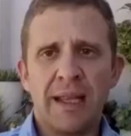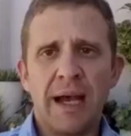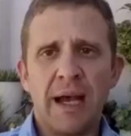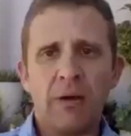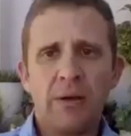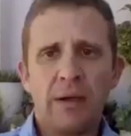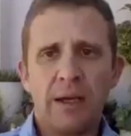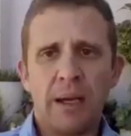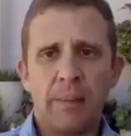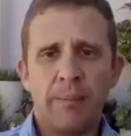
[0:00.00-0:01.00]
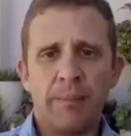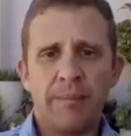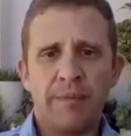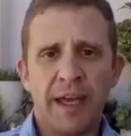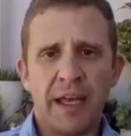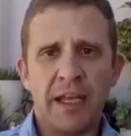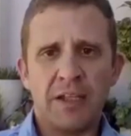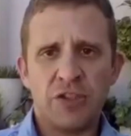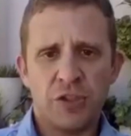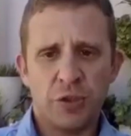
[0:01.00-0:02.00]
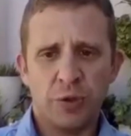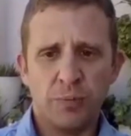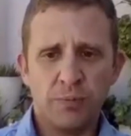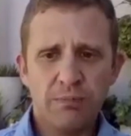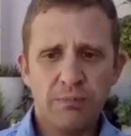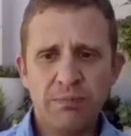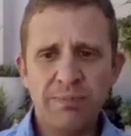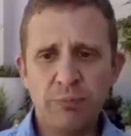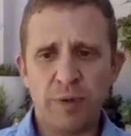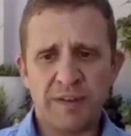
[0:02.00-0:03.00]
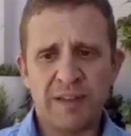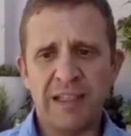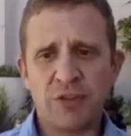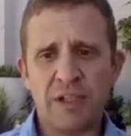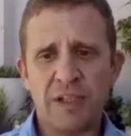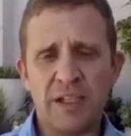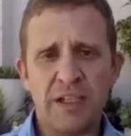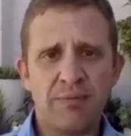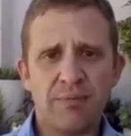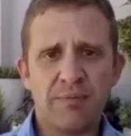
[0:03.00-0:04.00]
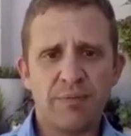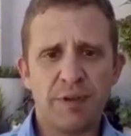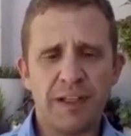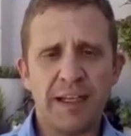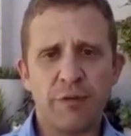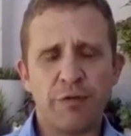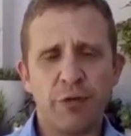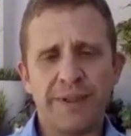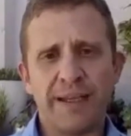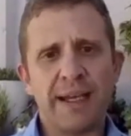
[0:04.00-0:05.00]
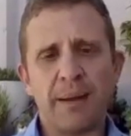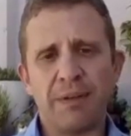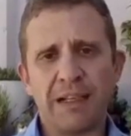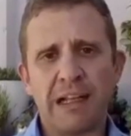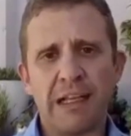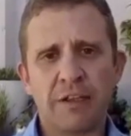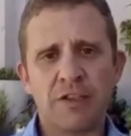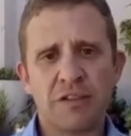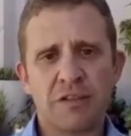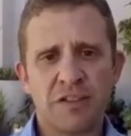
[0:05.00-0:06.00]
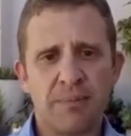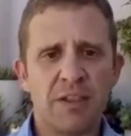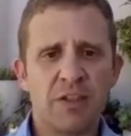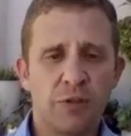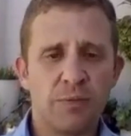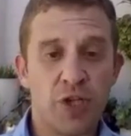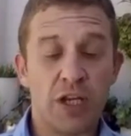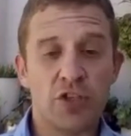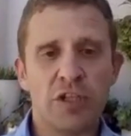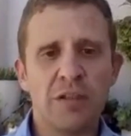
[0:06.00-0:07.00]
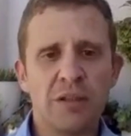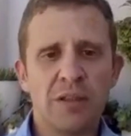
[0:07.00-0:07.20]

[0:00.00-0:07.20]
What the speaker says: now that you, with literally filling in a form in a couple of clicks, submit your objection.